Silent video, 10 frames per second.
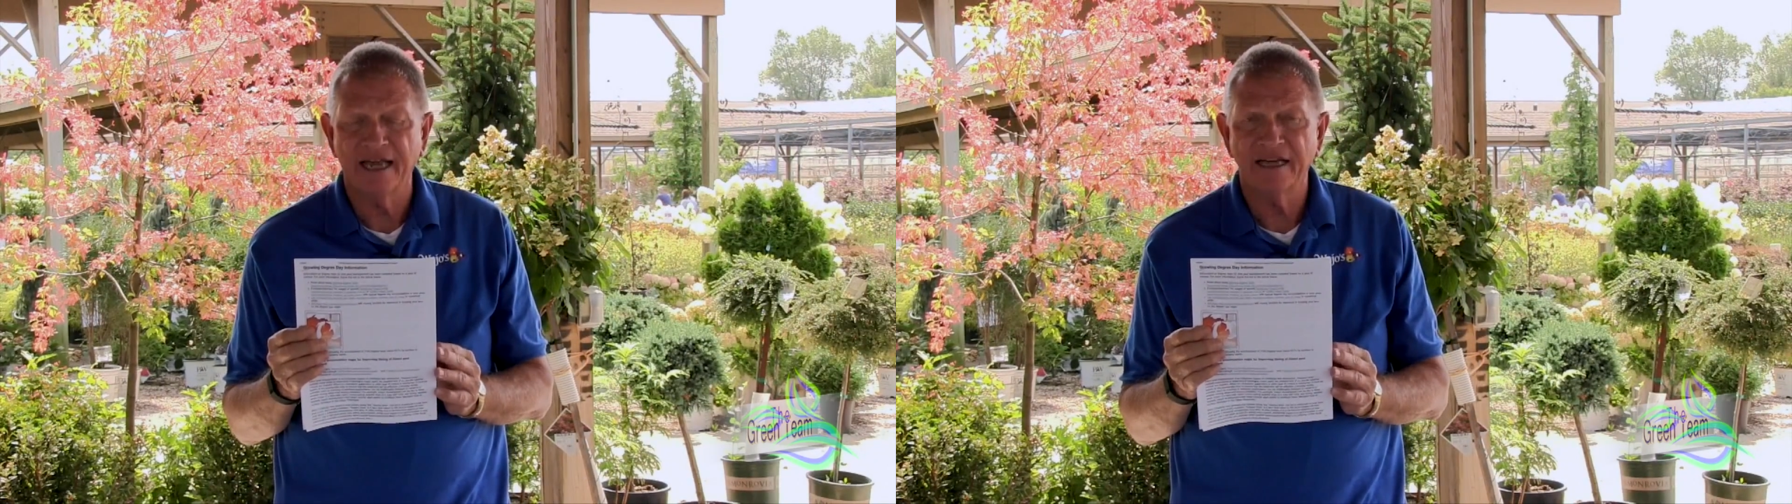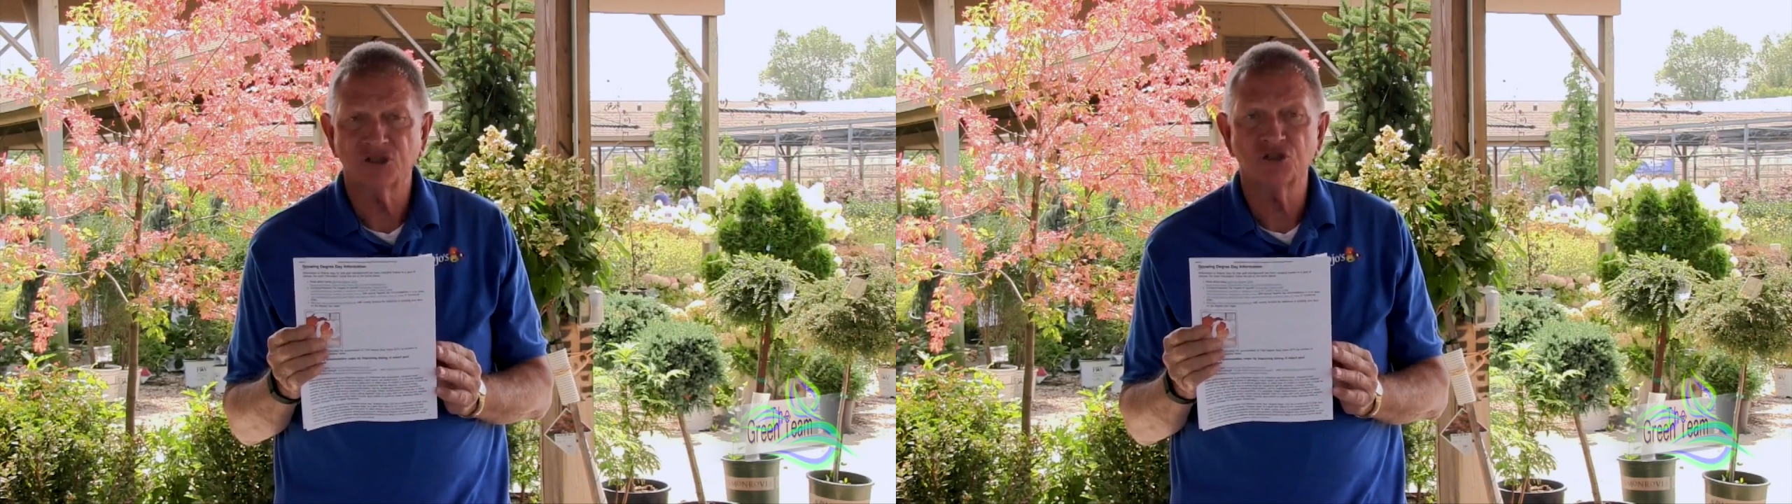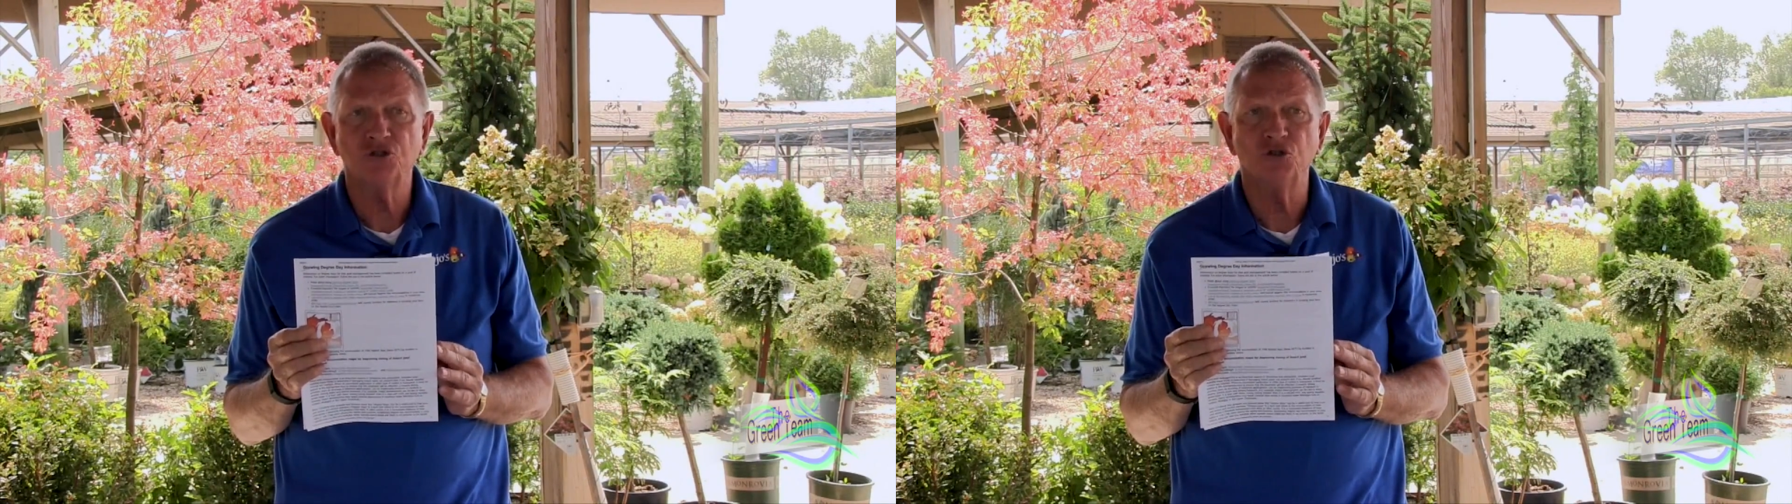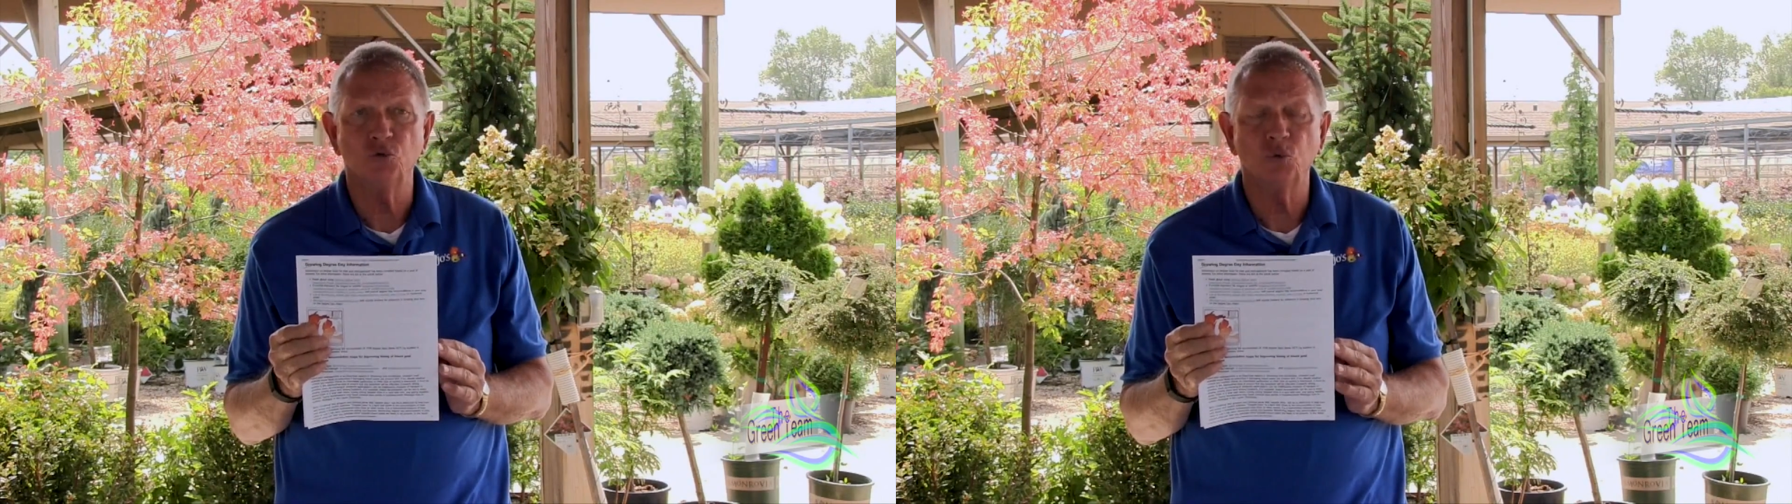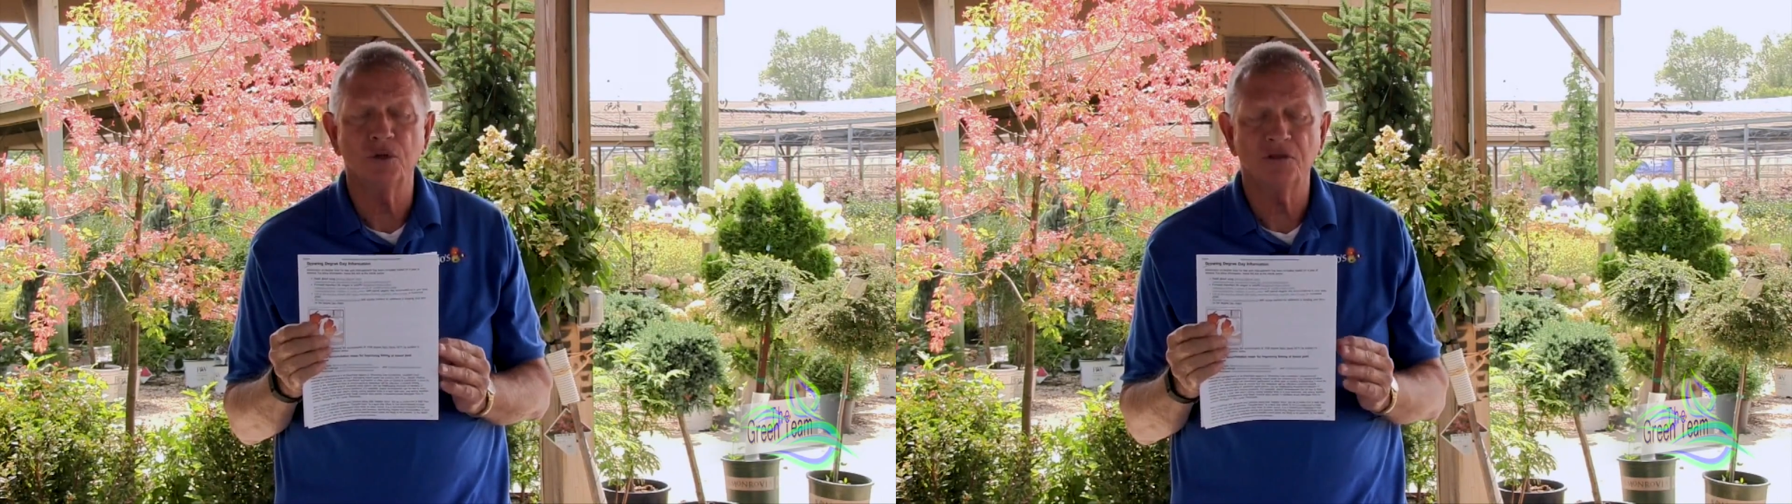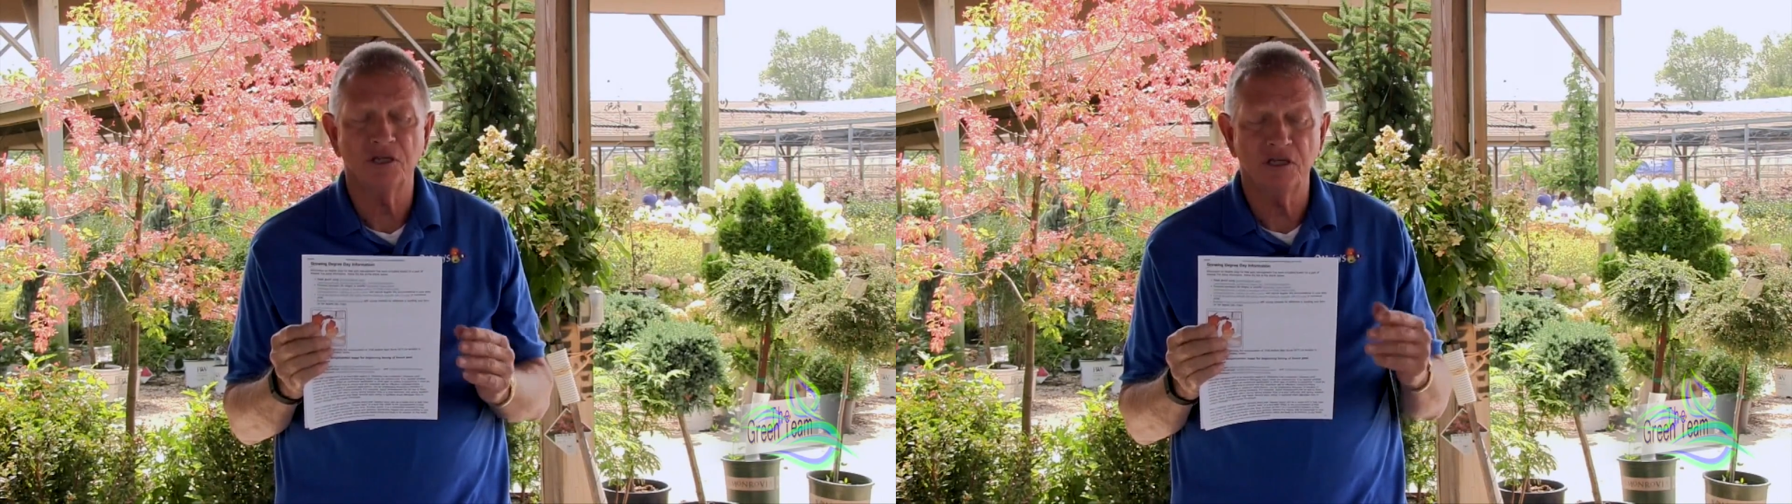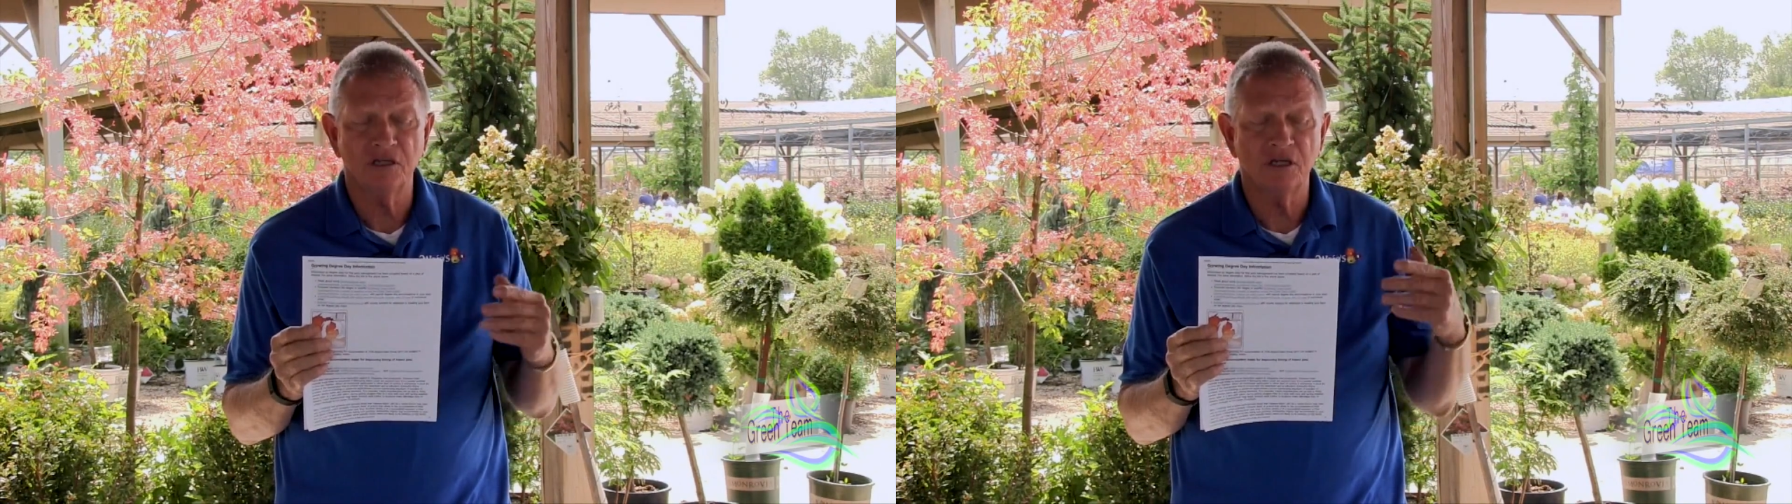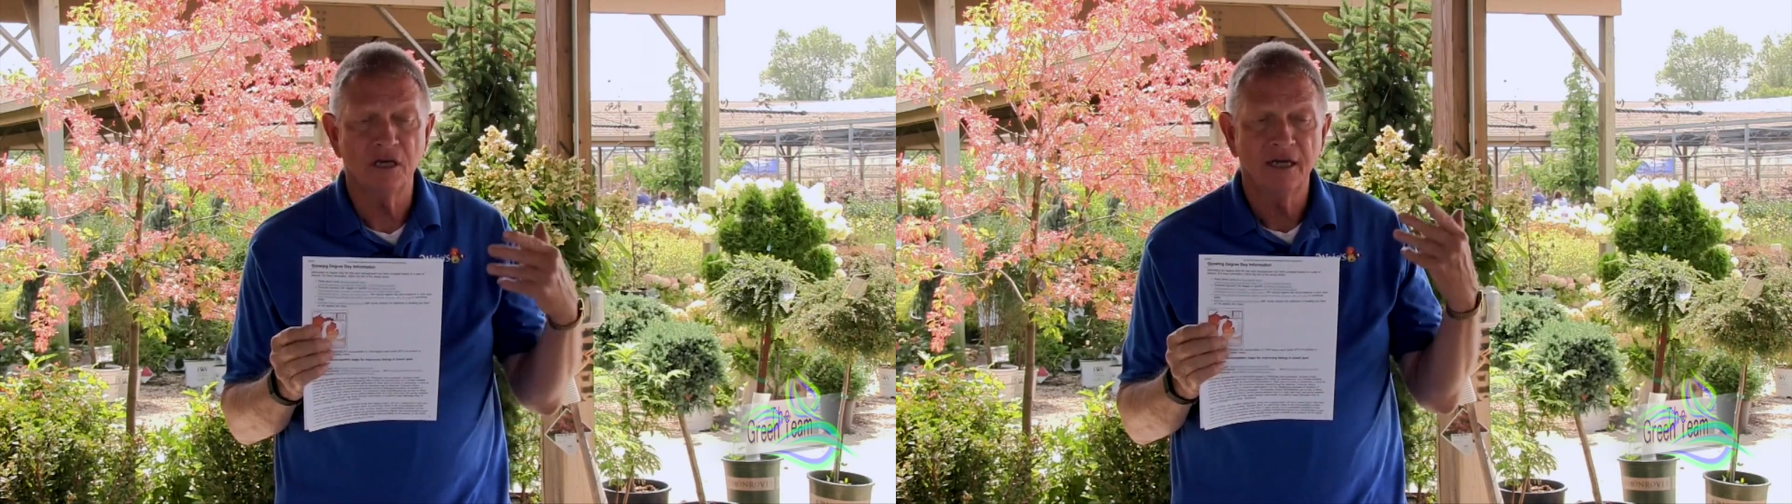has to do with the